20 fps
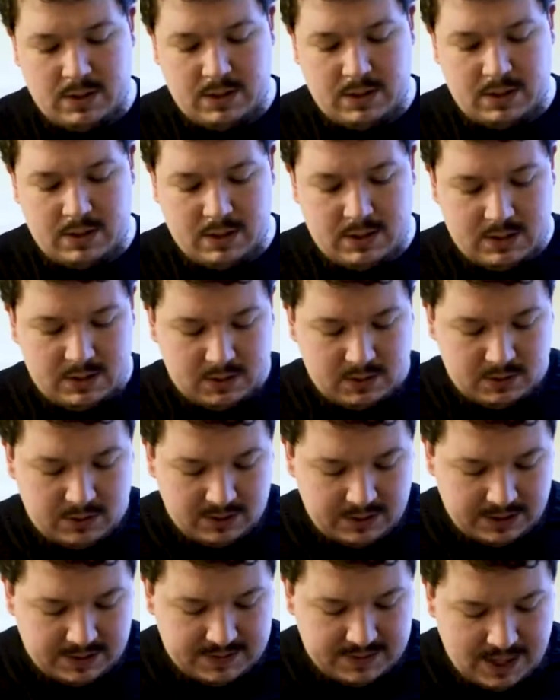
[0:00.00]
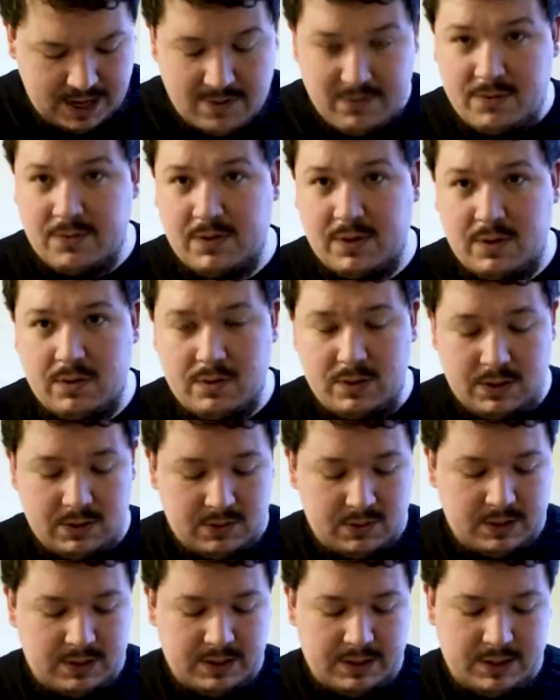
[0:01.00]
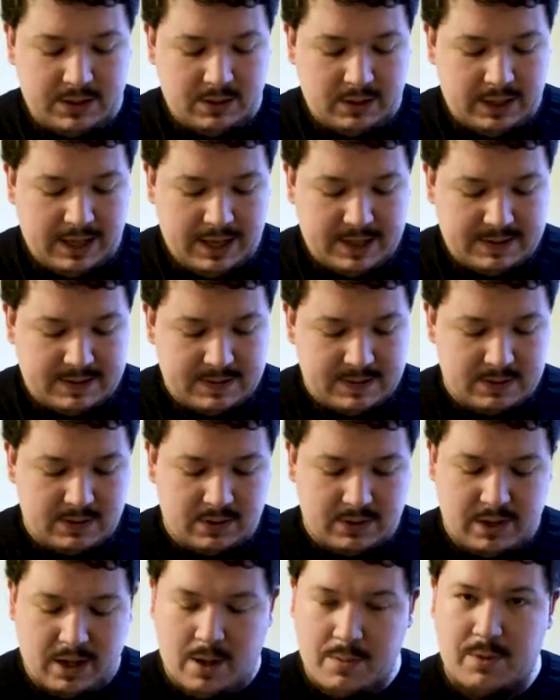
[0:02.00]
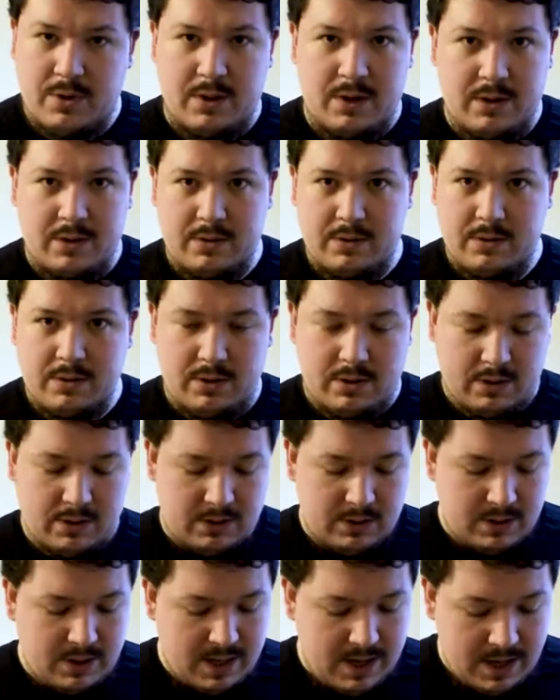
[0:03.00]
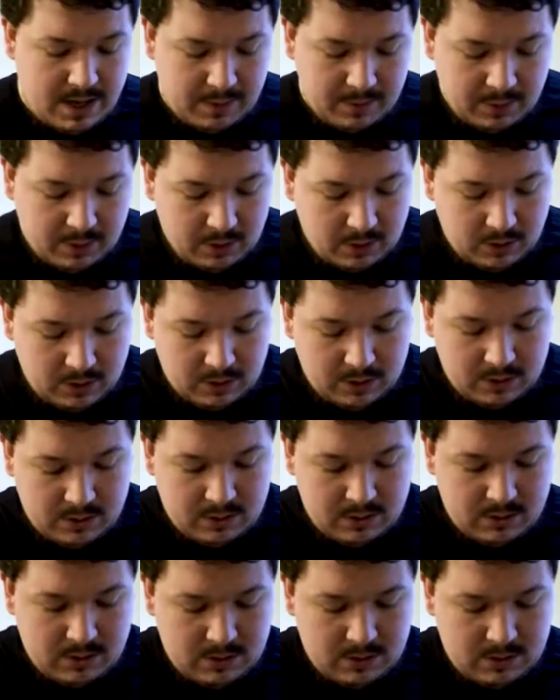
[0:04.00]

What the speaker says: It contains everything you need to clean your lenses and your camera. Airball,